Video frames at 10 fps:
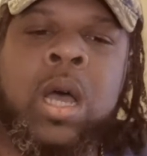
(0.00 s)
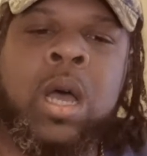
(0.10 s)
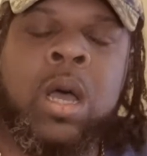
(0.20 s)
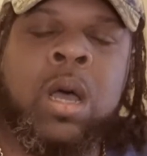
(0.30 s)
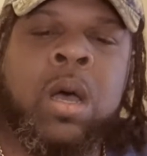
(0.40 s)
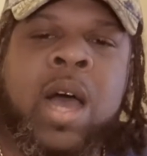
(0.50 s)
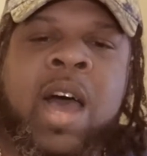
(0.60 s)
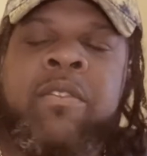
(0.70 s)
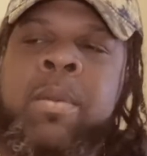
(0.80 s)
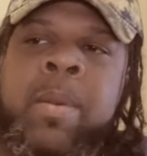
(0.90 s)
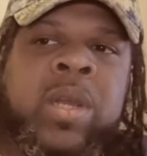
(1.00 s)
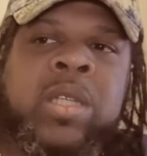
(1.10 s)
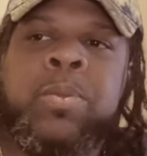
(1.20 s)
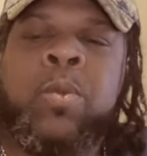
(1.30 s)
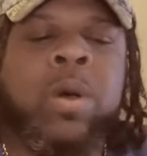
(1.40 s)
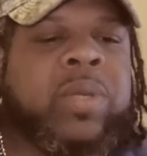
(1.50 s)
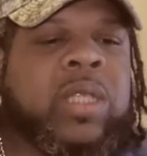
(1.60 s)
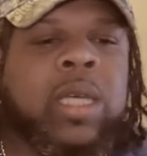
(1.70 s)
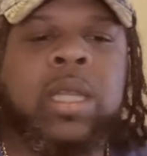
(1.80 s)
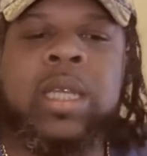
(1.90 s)
I remember this one
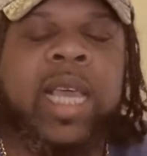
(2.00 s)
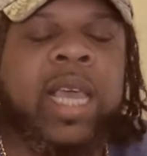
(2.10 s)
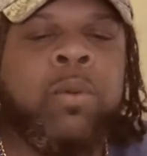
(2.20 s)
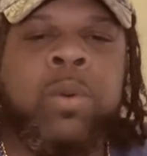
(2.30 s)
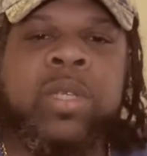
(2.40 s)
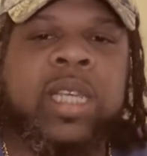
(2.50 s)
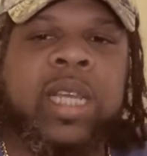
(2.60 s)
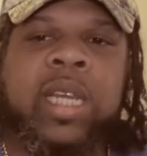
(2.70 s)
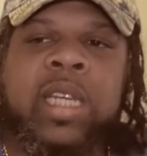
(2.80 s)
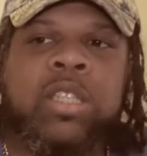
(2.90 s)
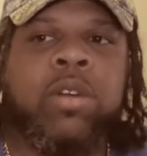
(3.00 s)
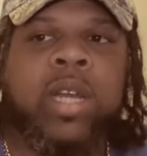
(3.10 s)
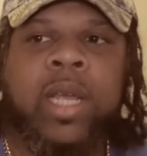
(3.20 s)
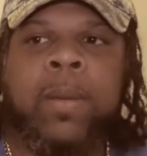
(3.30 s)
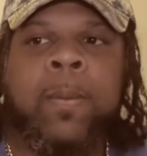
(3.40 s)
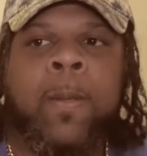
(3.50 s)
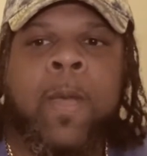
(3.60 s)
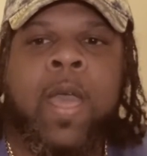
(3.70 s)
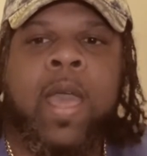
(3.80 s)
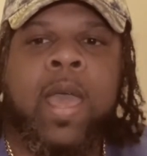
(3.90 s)
particular day we were sitting in his crib,
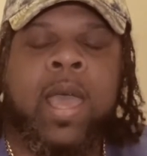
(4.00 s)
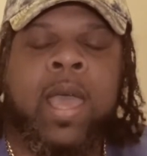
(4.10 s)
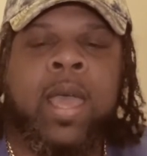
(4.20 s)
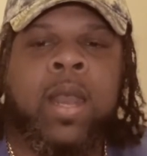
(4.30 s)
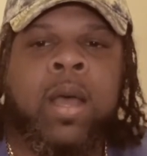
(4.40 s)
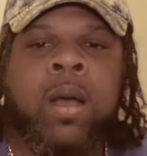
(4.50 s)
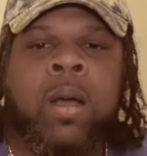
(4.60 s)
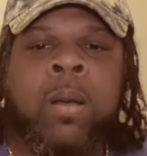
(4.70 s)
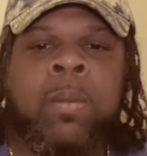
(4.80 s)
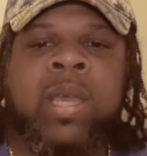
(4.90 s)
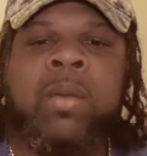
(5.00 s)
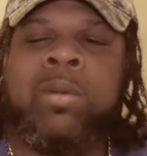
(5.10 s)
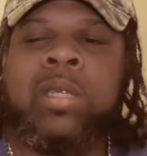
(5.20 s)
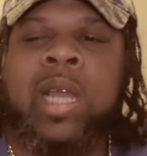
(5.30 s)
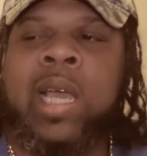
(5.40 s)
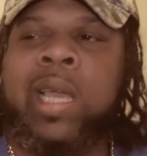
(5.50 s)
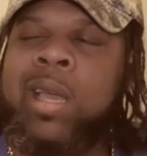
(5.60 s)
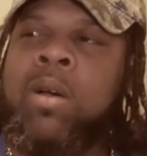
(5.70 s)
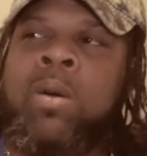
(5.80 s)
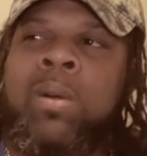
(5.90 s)
and he was
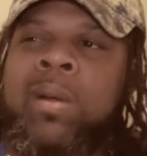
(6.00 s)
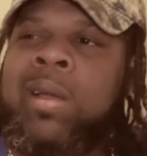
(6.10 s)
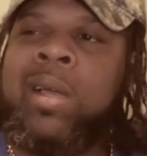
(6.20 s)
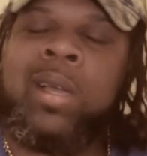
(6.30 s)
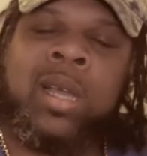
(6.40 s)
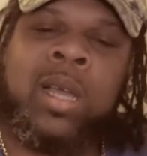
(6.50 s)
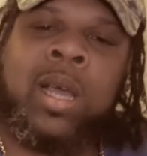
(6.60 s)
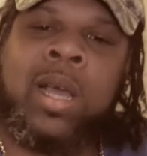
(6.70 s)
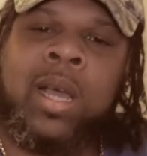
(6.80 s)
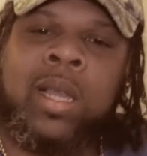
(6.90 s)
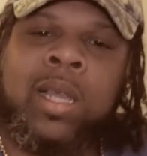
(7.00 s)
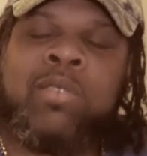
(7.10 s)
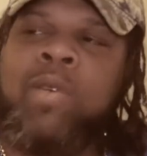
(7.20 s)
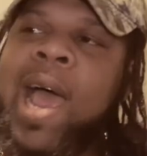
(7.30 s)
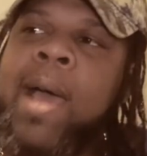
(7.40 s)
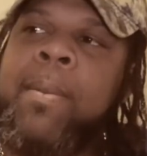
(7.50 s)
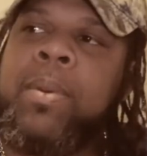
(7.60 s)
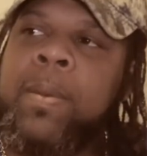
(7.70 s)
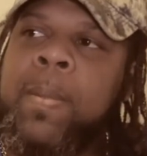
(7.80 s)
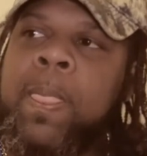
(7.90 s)
like, "Yo, let's
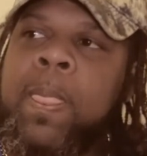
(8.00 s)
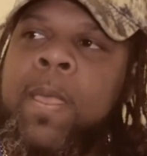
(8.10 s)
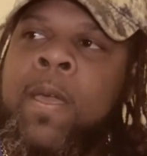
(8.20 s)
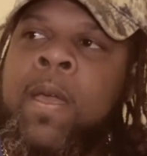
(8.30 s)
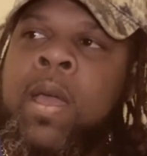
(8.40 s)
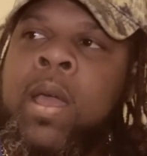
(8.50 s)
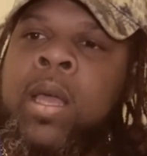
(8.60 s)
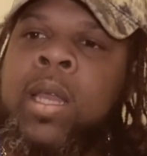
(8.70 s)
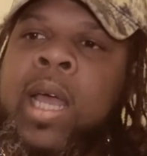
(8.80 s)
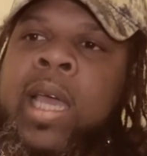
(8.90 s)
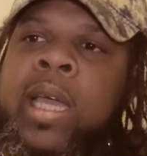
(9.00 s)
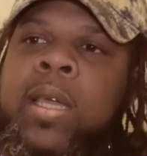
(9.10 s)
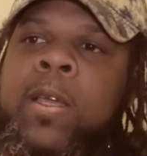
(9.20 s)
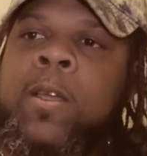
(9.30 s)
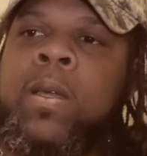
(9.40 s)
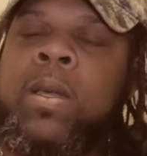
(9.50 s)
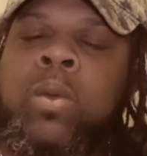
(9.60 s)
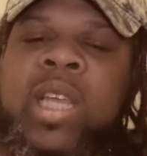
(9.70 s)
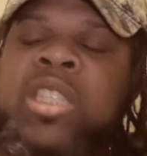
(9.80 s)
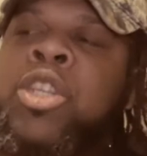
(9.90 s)
rap. Like,
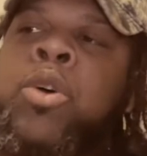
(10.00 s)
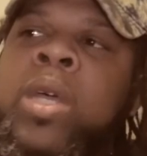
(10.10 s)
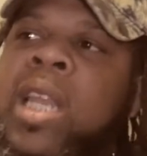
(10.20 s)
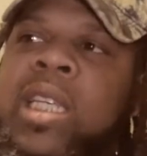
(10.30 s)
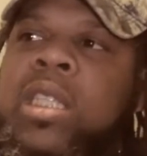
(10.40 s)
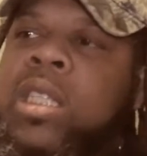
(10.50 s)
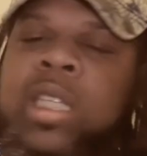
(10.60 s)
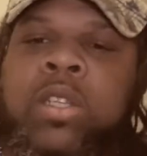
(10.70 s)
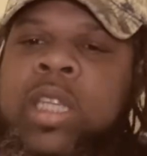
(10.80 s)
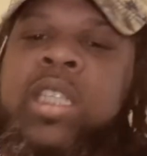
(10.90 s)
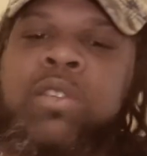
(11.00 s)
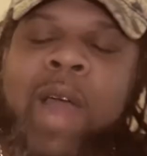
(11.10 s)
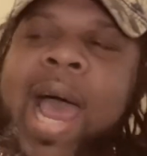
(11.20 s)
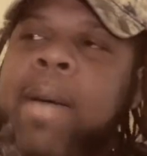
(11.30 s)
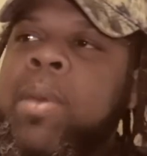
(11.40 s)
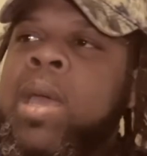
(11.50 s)
let's do it. Let's rap."